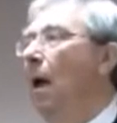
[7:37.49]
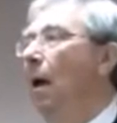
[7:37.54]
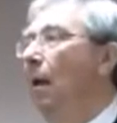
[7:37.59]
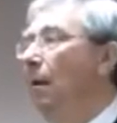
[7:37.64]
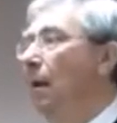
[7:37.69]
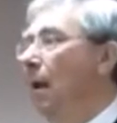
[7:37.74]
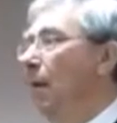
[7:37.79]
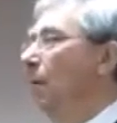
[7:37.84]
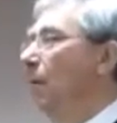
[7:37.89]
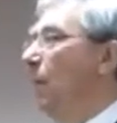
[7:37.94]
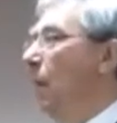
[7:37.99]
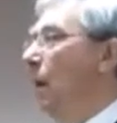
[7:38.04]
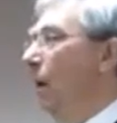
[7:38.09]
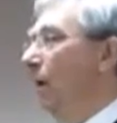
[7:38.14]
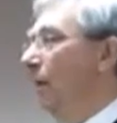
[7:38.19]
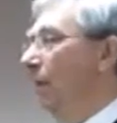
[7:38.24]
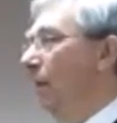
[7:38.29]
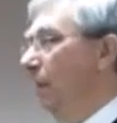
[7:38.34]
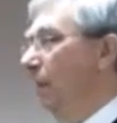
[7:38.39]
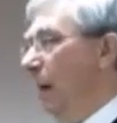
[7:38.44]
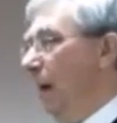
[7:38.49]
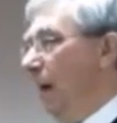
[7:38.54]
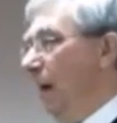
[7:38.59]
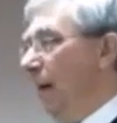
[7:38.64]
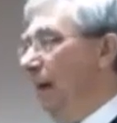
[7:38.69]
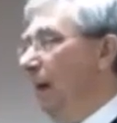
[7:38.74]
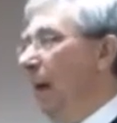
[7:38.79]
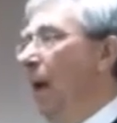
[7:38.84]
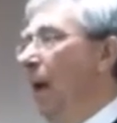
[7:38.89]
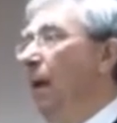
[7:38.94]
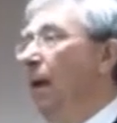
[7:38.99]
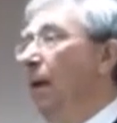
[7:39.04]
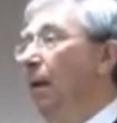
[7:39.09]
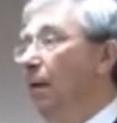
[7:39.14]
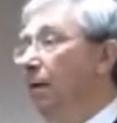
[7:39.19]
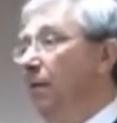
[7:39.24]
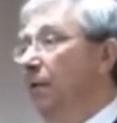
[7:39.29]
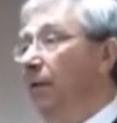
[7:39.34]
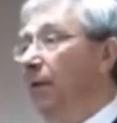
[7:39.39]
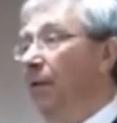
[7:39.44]
Another part of the mind
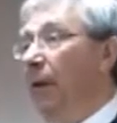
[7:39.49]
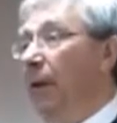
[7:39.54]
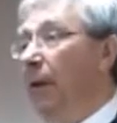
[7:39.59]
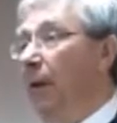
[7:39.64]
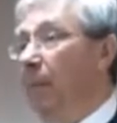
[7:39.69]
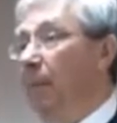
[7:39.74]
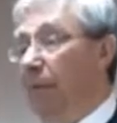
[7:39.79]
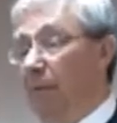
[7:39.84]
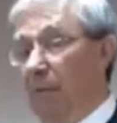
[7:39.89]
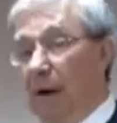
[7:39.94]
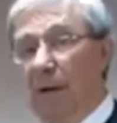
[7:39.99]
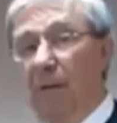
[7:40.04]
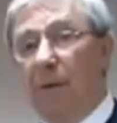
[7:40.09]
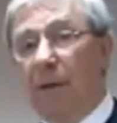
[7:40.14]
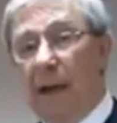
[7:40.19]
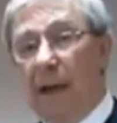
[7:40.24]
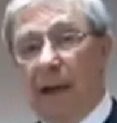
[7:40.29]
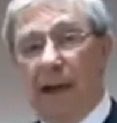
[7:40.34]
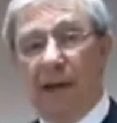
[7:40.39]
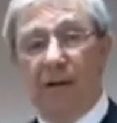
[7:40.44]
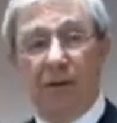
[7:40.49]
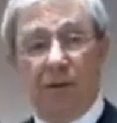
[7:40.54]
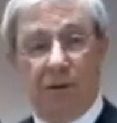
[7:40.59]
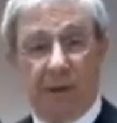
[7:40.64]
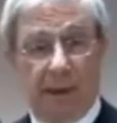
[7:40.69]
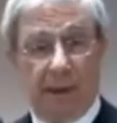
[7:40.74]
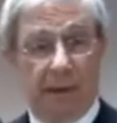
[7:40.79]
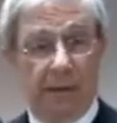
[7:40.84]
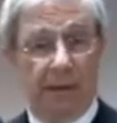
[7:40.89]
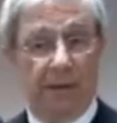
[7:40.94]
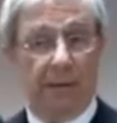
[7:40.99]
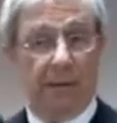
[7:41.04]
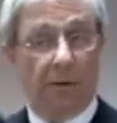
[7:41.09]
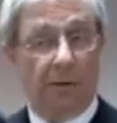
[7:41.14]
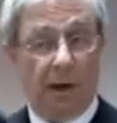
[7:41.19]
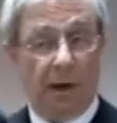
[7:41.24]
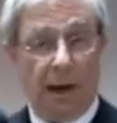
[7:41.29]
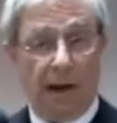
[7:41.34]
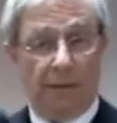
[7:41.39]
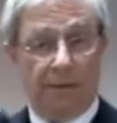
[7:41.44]
that's developed around the age six
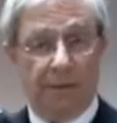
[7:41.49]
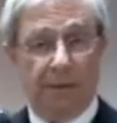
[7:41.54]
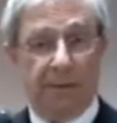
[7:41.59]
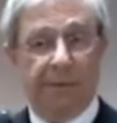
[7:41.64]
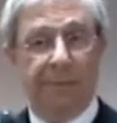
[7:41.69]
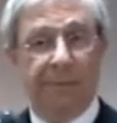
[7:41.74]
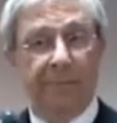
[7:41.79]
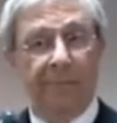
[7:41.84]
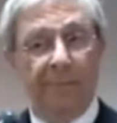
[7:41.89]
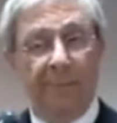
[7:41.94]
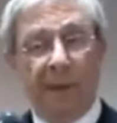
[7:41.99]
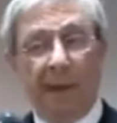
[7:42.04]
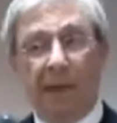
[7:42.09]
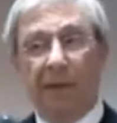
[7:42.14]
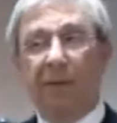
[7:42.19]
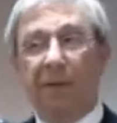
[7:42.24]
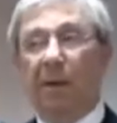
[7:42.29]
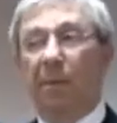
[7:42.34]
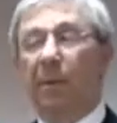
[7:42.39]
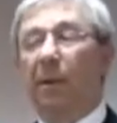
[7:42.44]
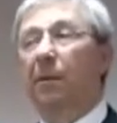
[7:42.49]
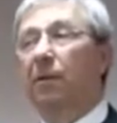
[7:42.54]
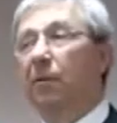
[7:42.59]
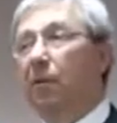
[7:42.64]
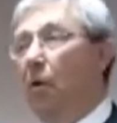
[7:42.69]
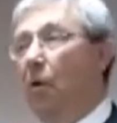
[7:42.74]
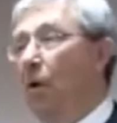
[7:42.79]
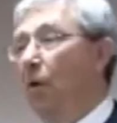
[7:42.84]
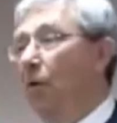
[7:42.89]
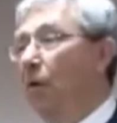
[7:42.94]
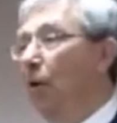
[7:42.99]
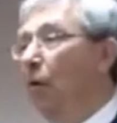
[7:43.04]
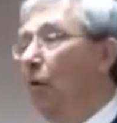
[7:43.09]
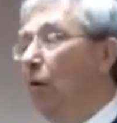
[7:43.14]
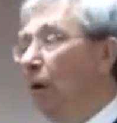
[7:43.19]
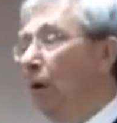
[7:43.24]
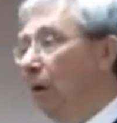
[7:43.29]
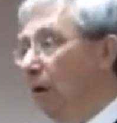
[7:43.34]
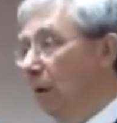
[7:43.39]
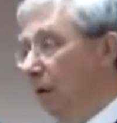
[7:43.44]
or after is something that's called the
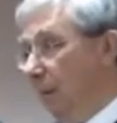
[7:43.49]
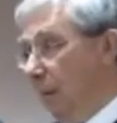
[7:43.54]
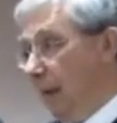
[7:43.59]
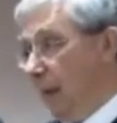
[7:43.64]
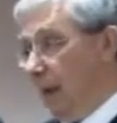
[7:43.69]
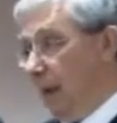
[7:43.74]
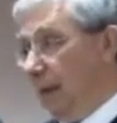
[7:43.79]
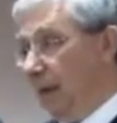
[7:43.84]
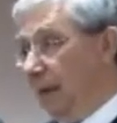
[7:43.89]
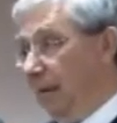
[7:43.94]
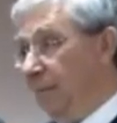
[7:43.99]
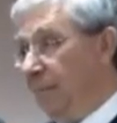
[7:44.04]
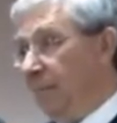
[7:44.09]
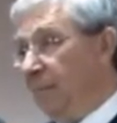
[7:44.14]
critical mind.